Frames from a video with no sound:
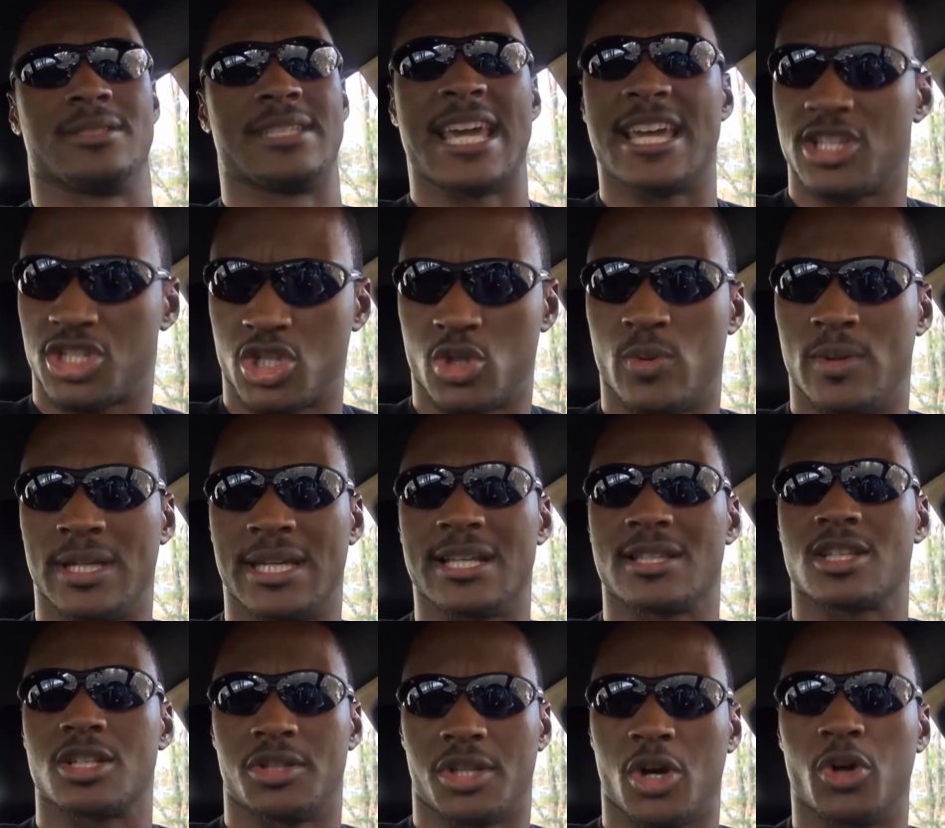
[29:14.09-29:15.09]
date you and
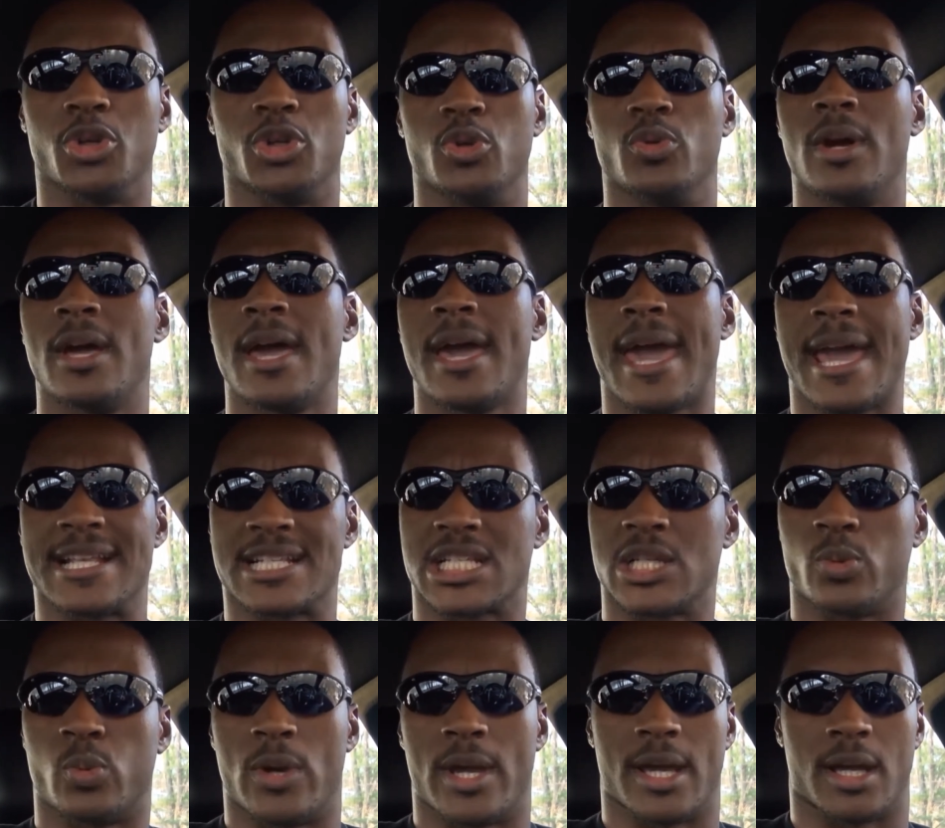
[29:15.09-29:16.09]
get to know you and
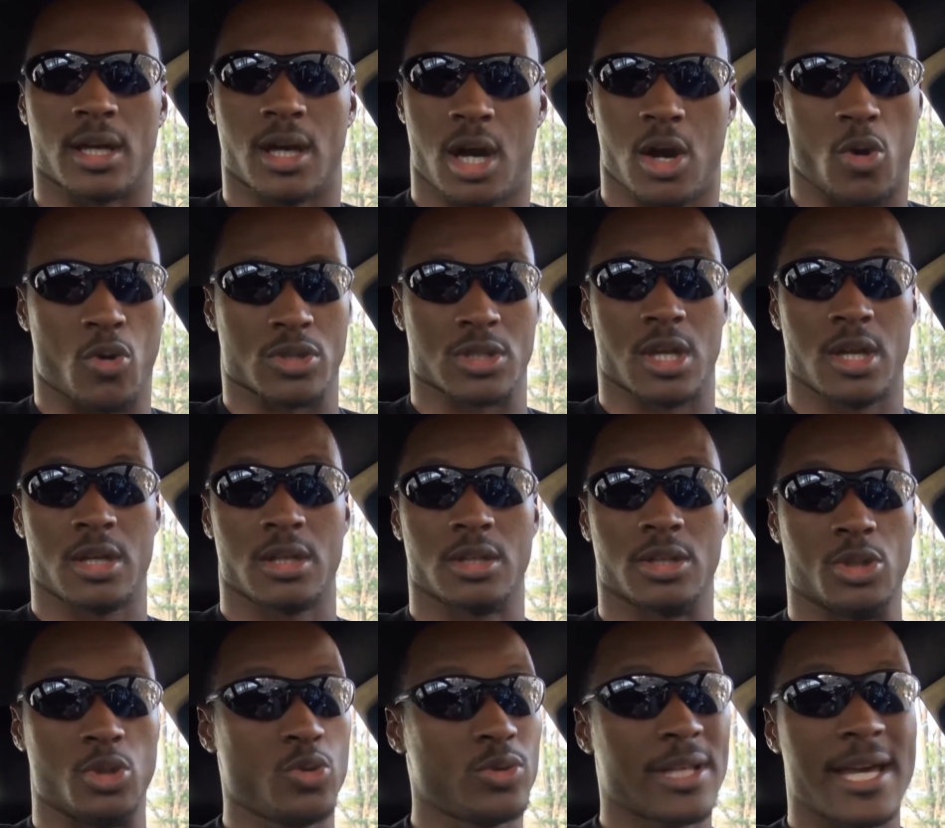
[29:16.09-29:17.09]
see where it goes.
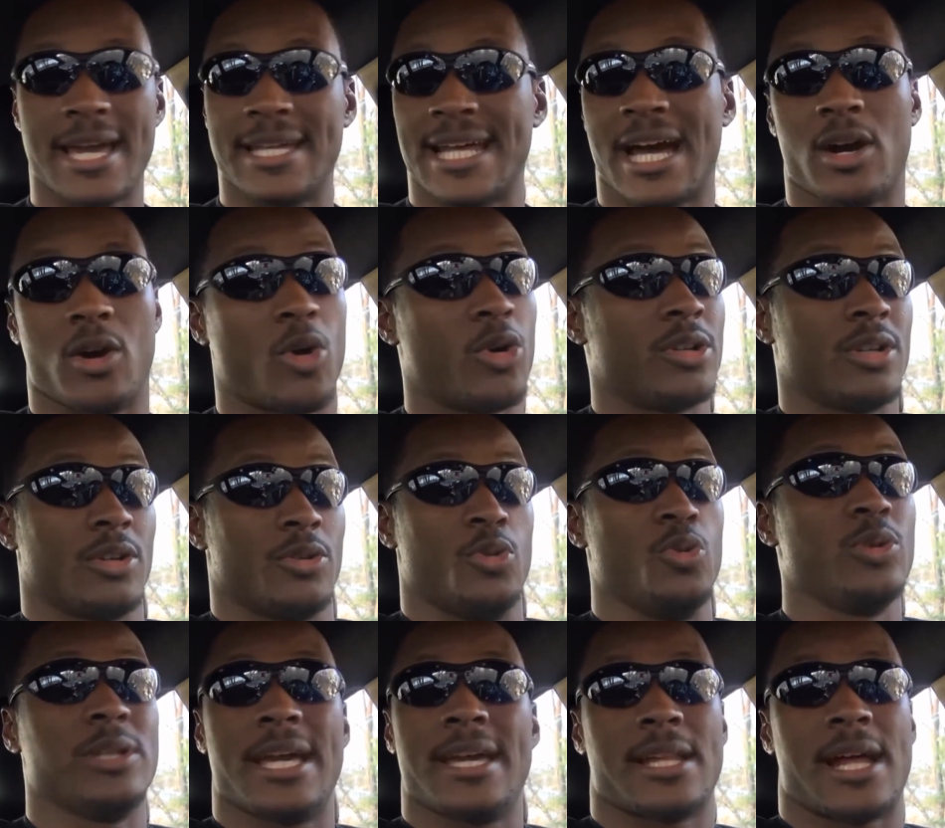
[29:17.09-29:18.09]
You lay it out
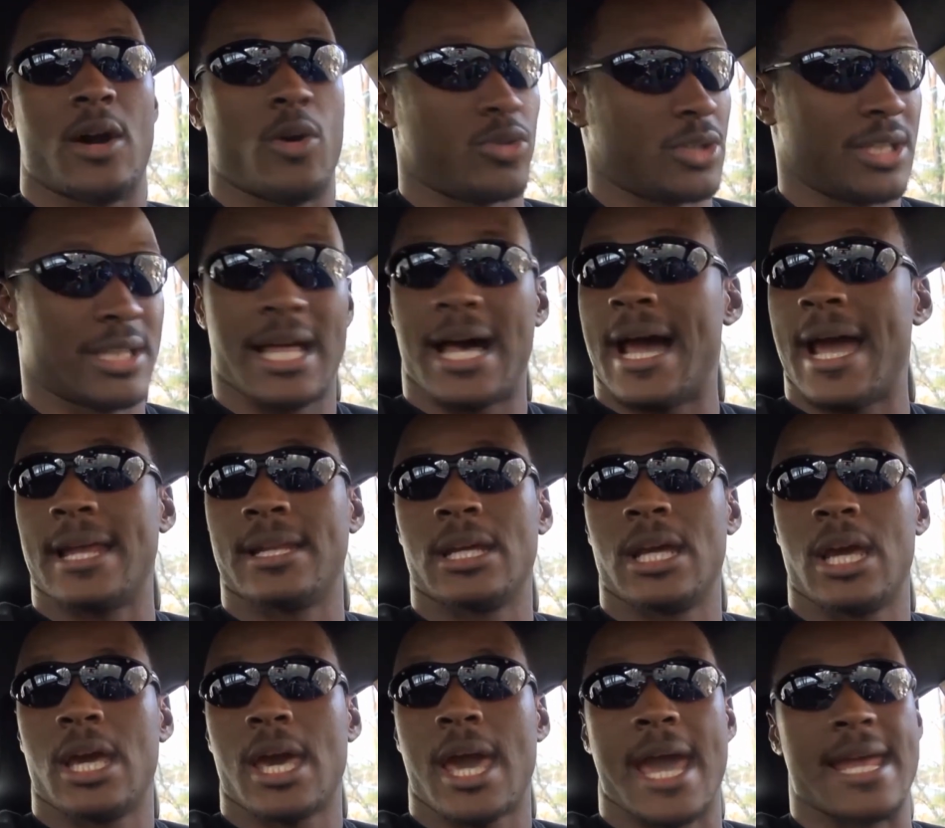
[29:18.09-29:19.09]
on you lay it out on the
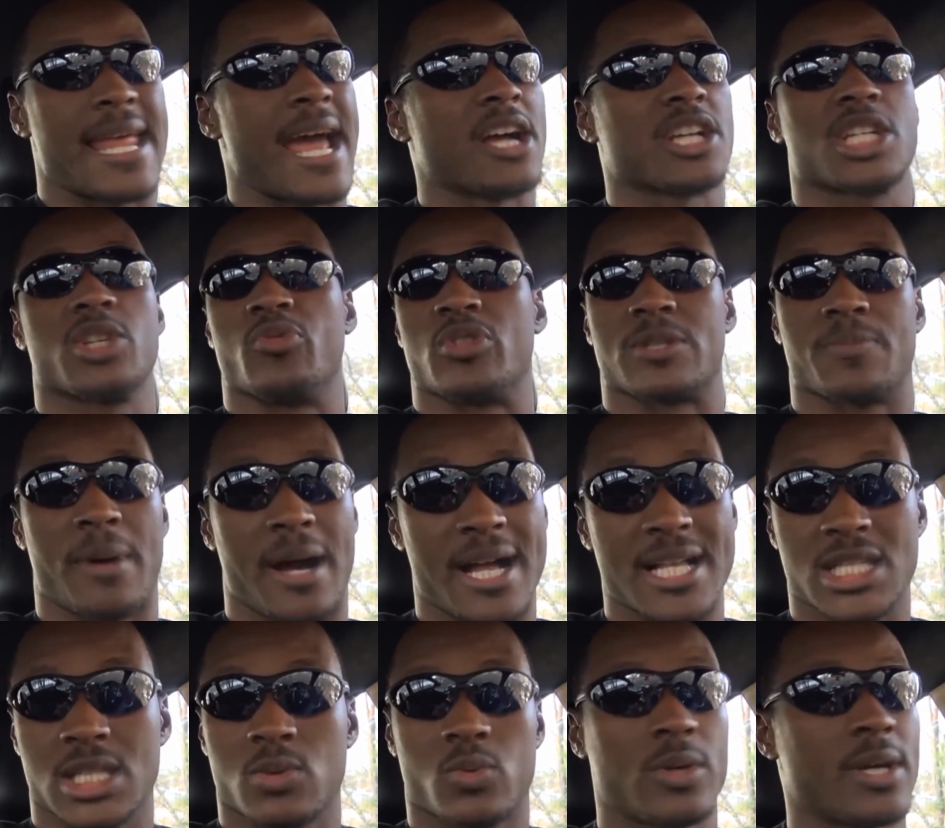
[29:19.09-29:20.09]
line, and how she
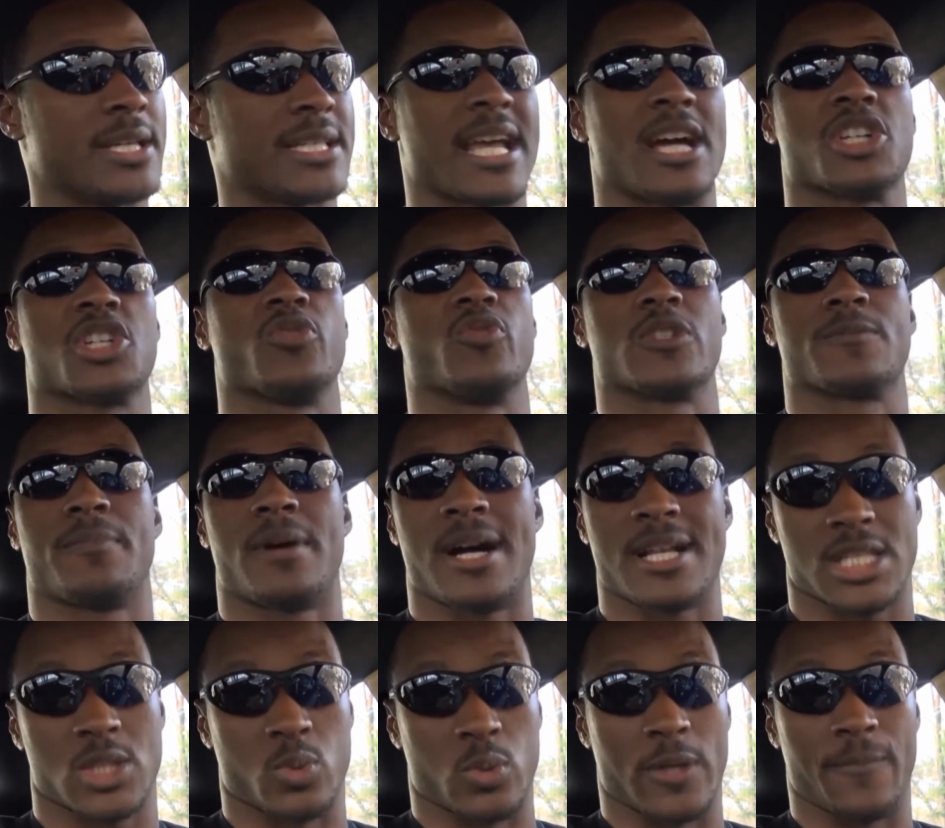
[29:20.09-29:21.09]
responds to it is how she
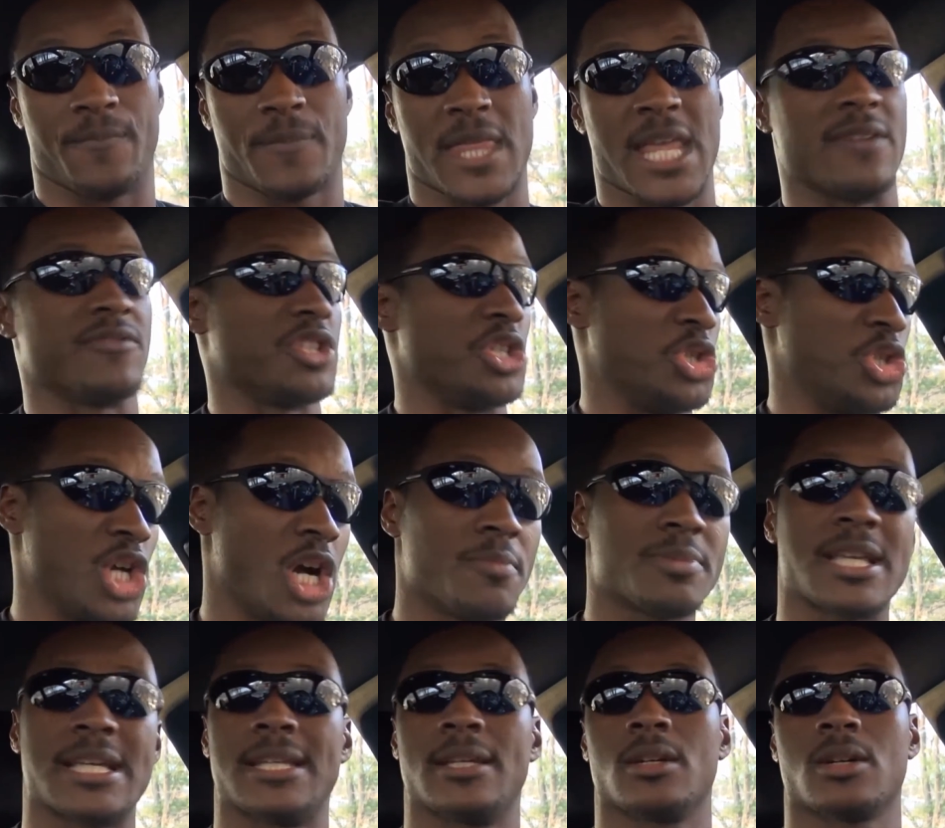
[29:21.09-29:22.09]
responds to it. If she
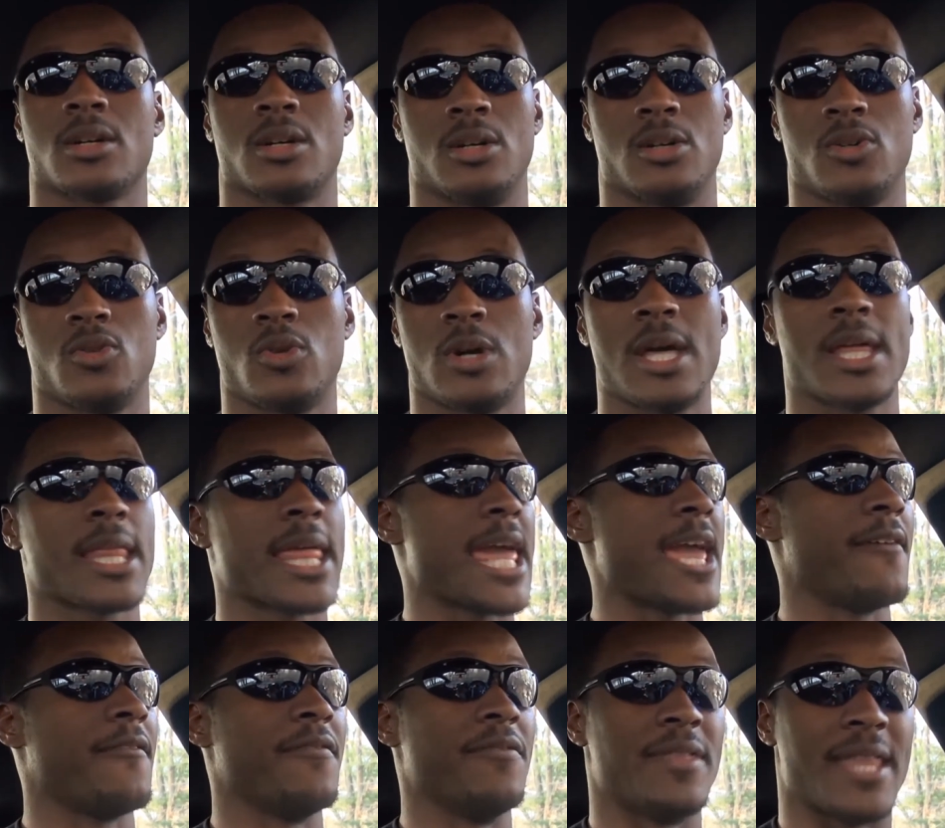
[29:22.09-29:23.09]
jumps at it, cool.
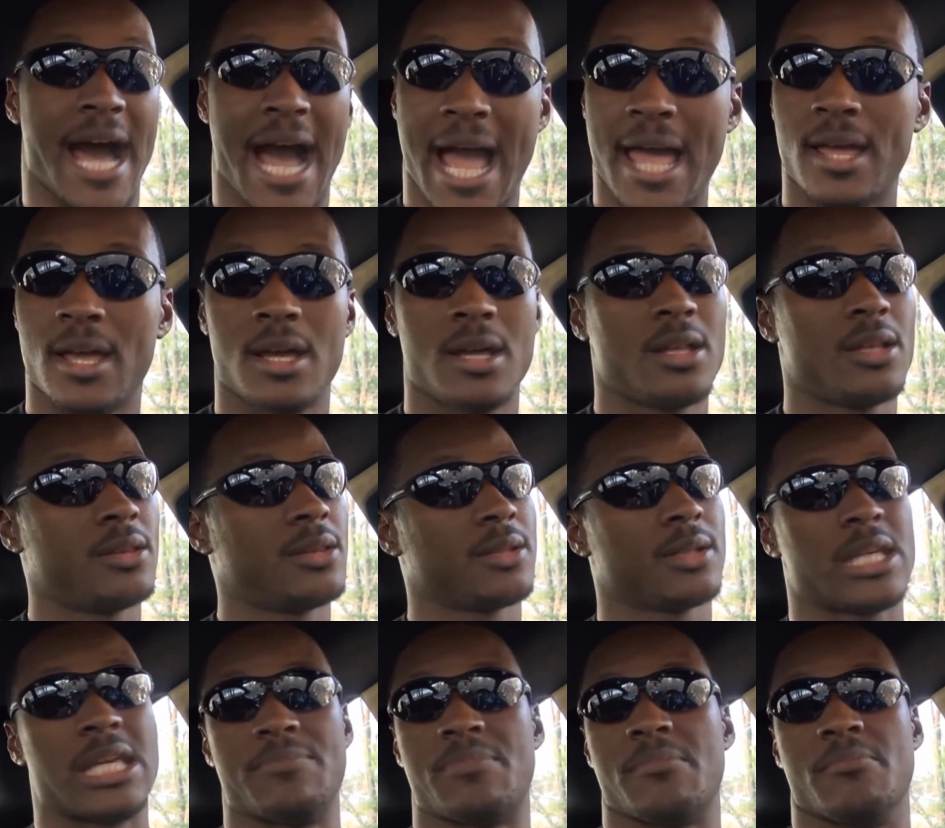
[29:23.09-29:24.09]
If not,
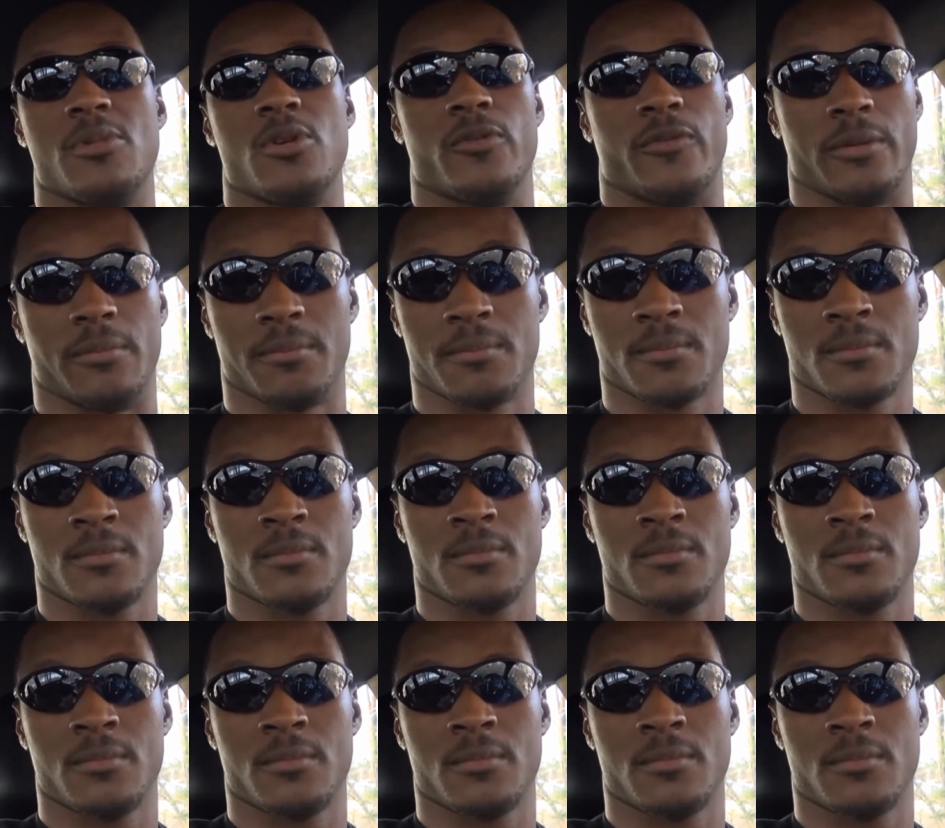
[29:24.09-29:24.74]
keep it moving.